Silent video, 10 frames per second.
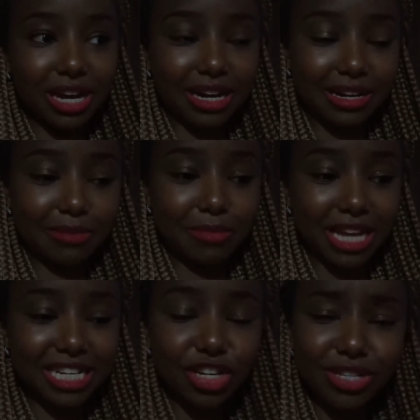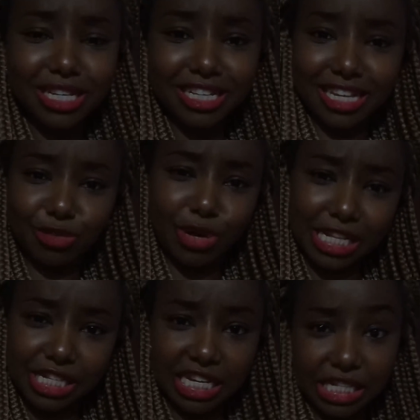I tend to think that
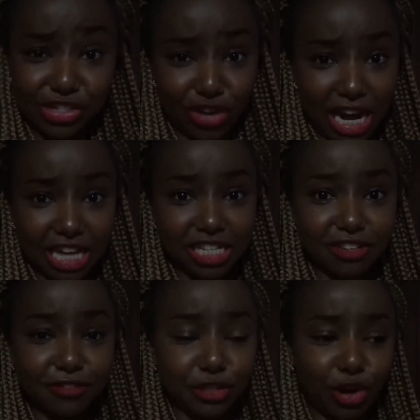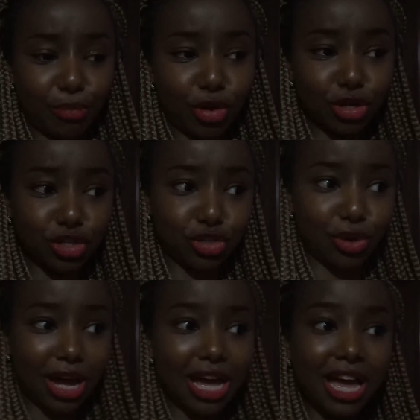pricing is relative, so I'm not
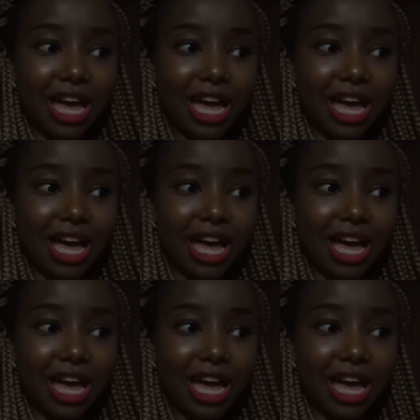sure.